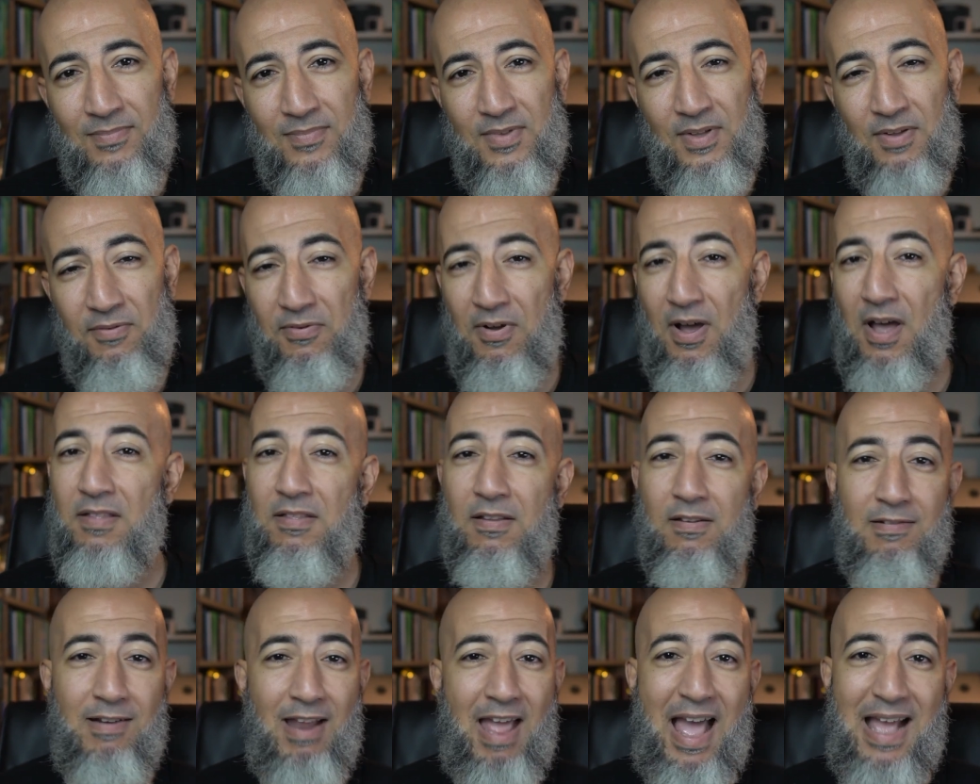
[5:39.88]
The
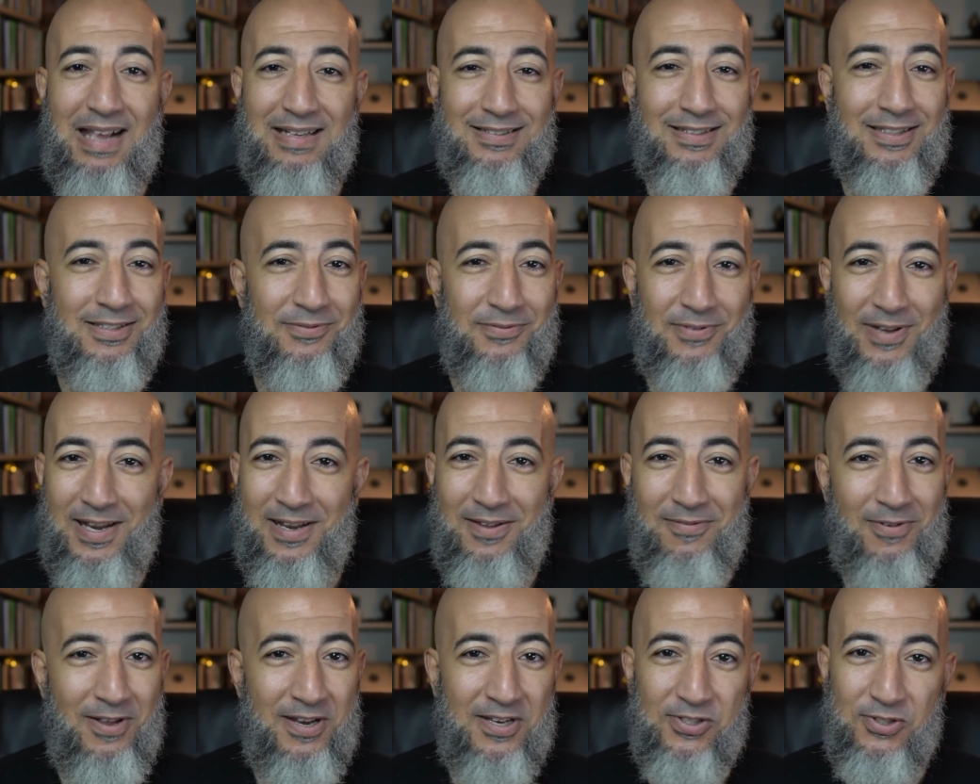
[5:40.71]
father reacted very,
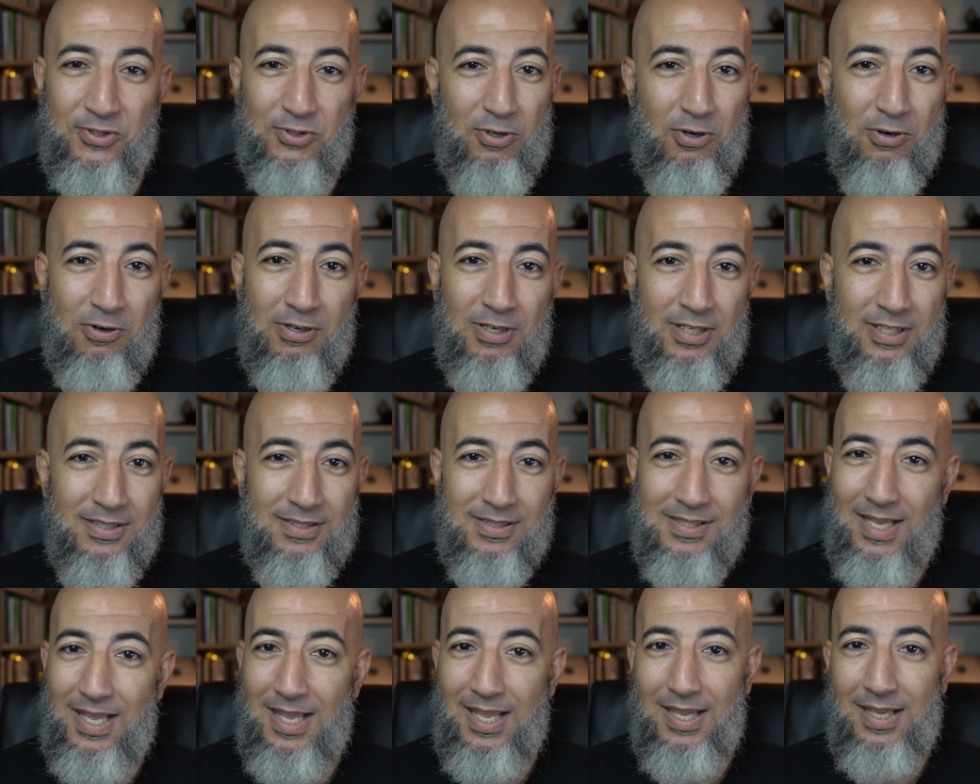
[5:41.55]
very strongly,
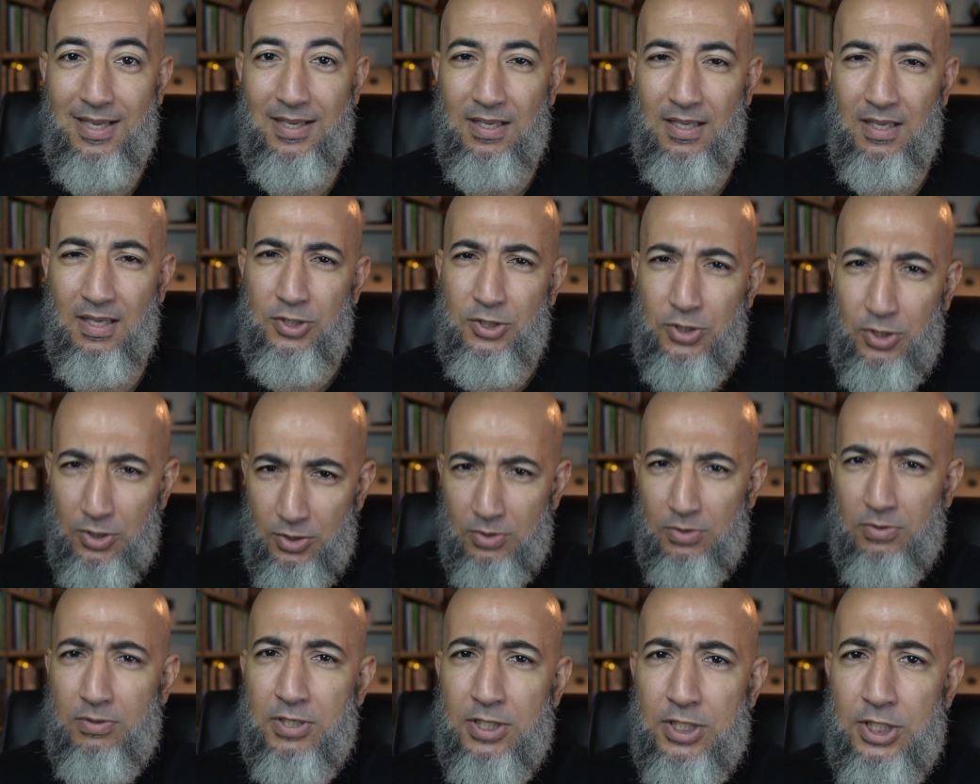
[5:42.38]
saying, Do
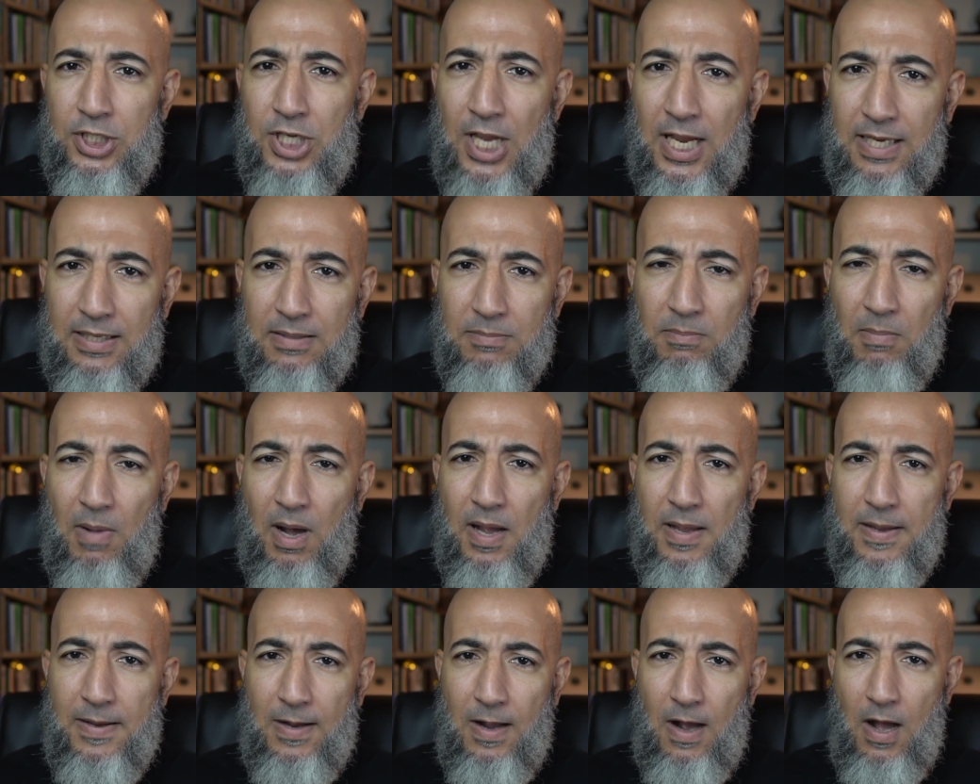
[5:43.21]
you reject
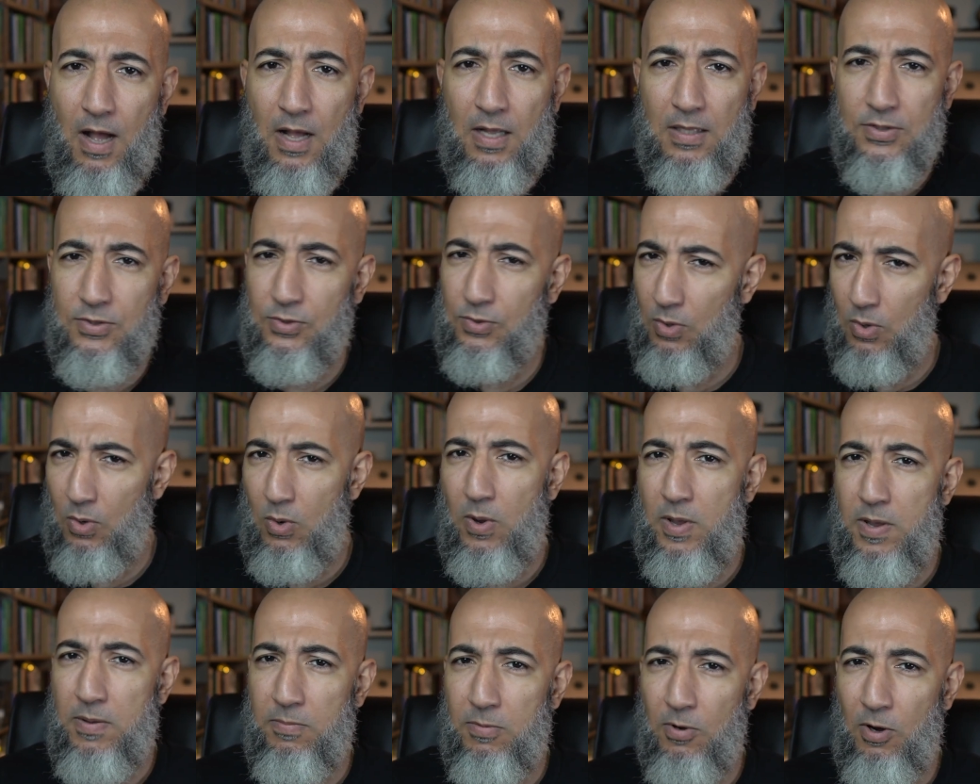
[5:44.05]
my gods, O
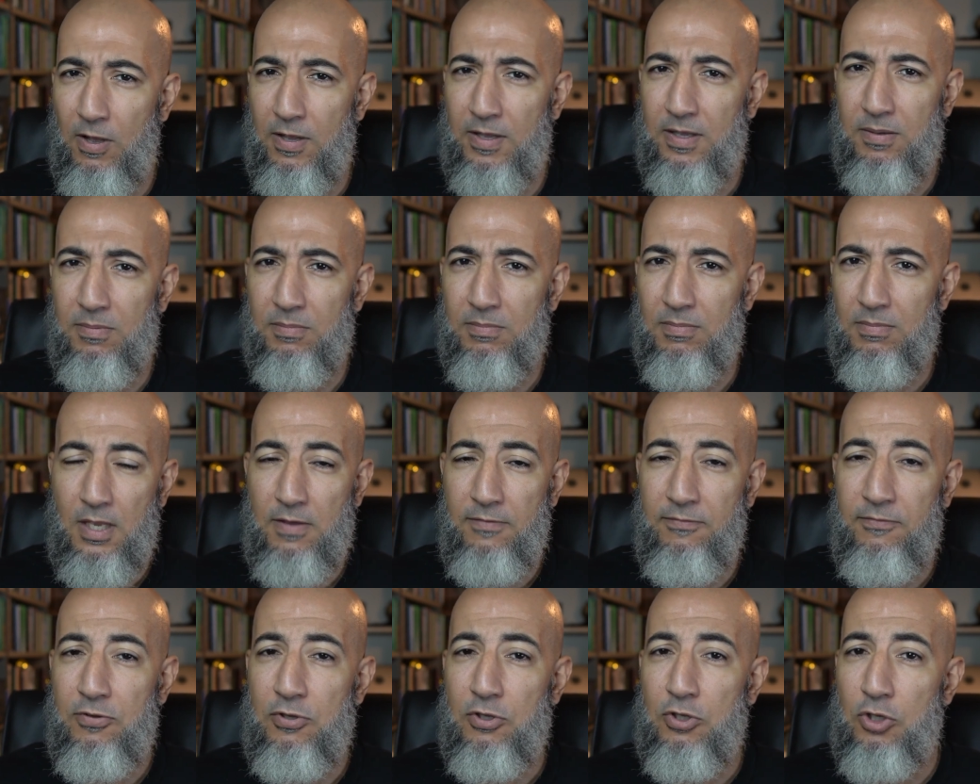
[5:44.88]
Ibrahim?
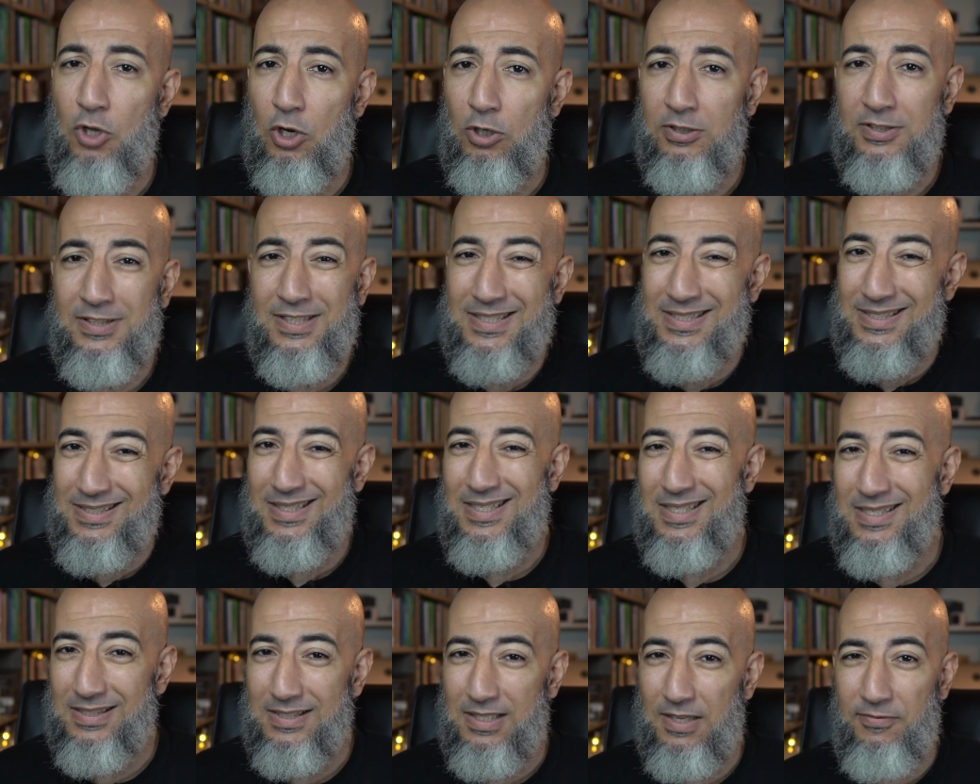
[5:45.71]
If you don't
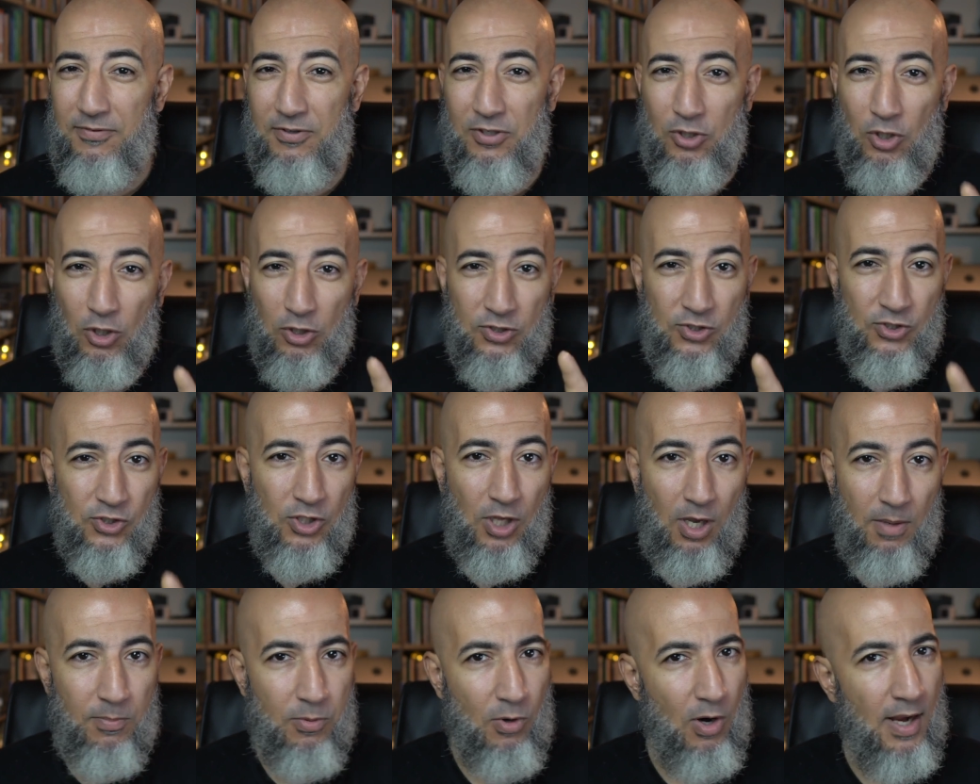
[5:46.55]
desist, if you don't
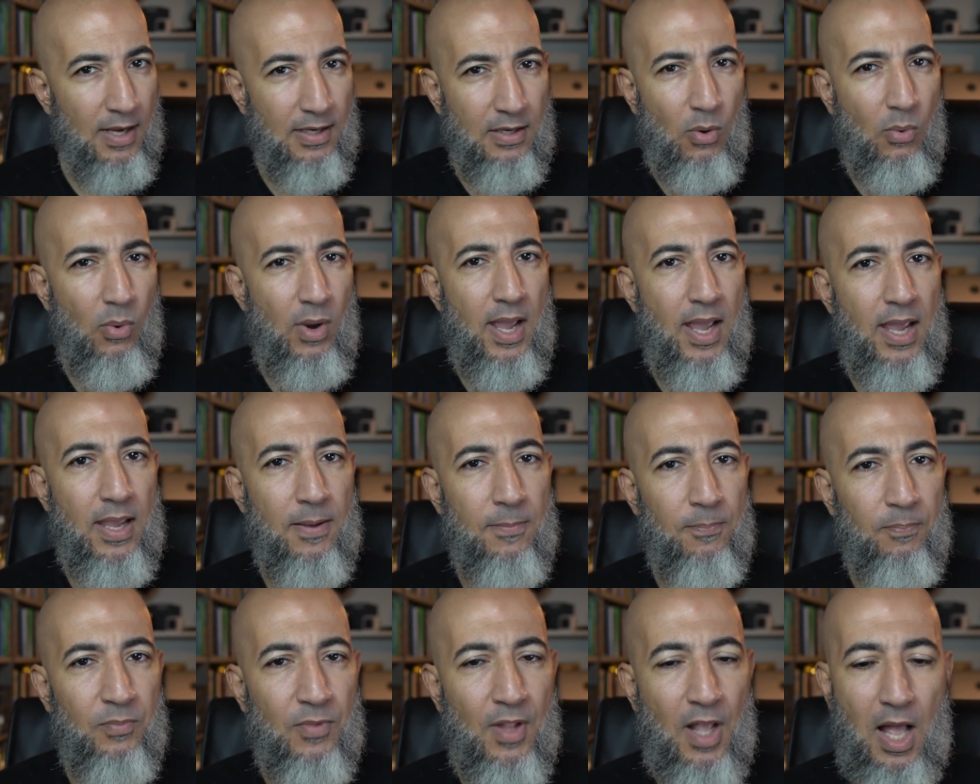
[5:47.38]
stop right away,
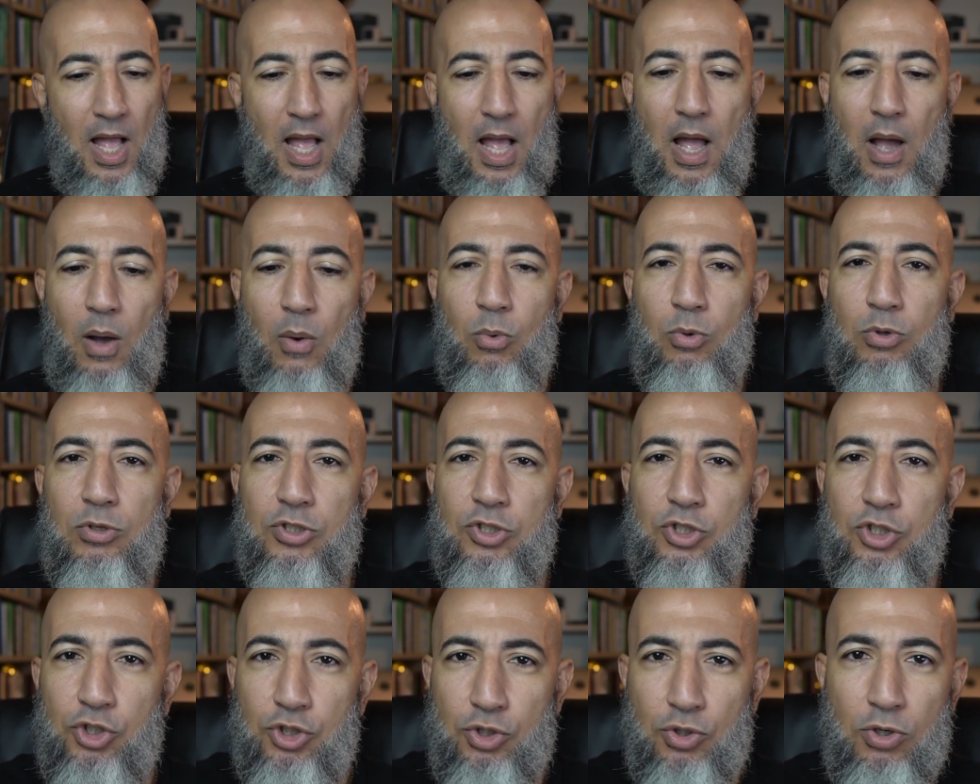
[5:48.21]
I will
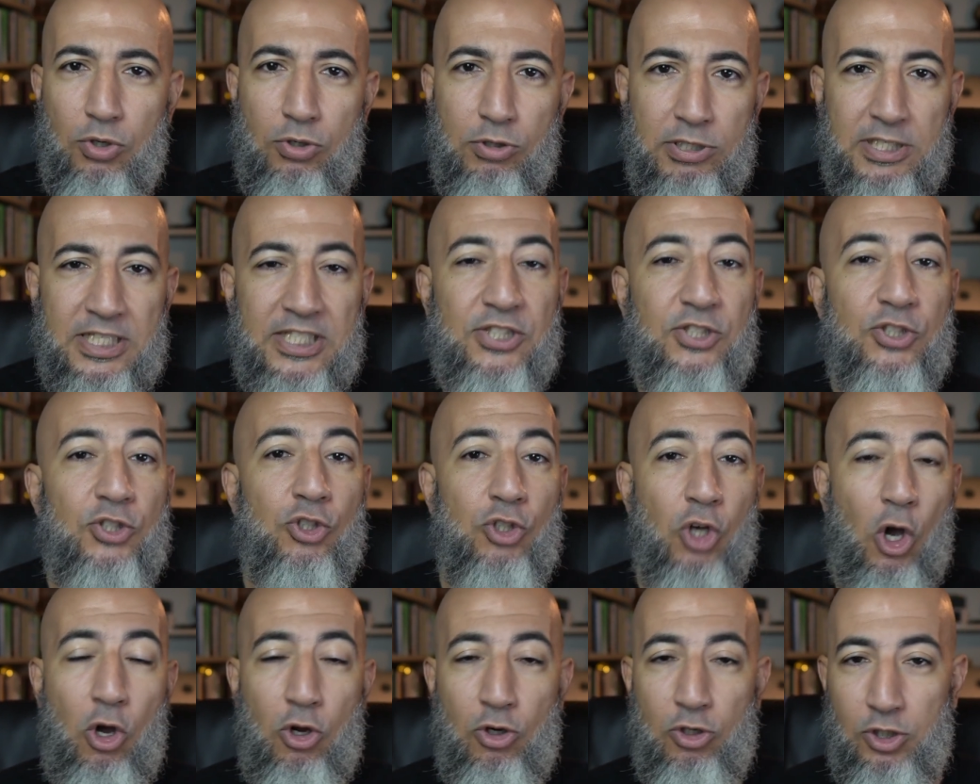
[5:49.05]
surely
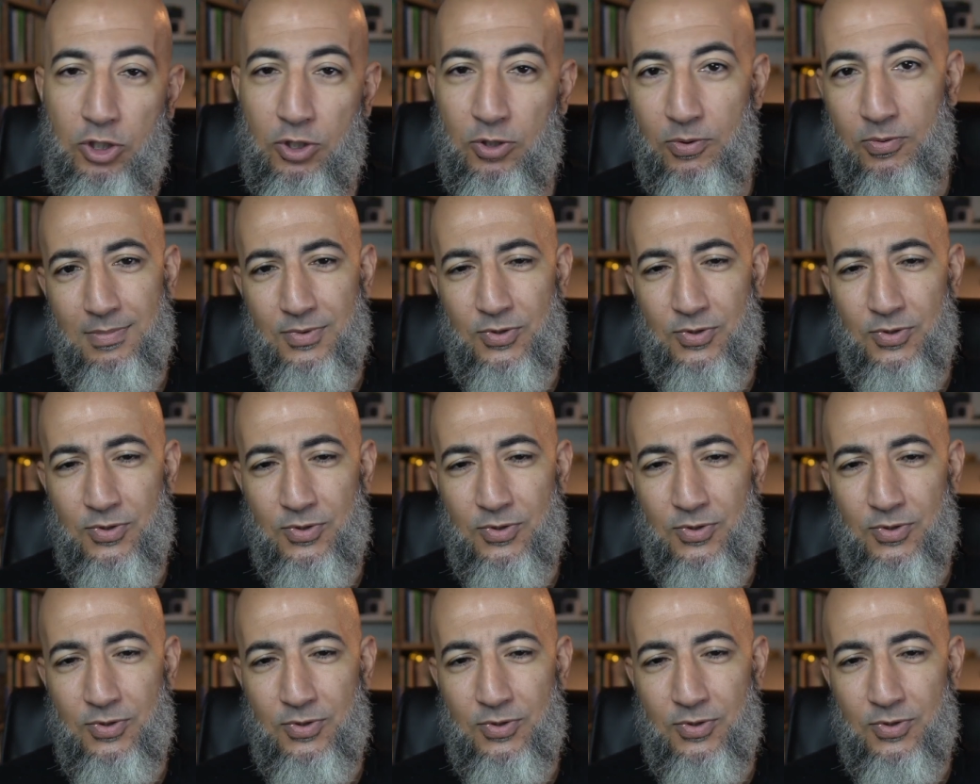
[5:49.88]
stone you.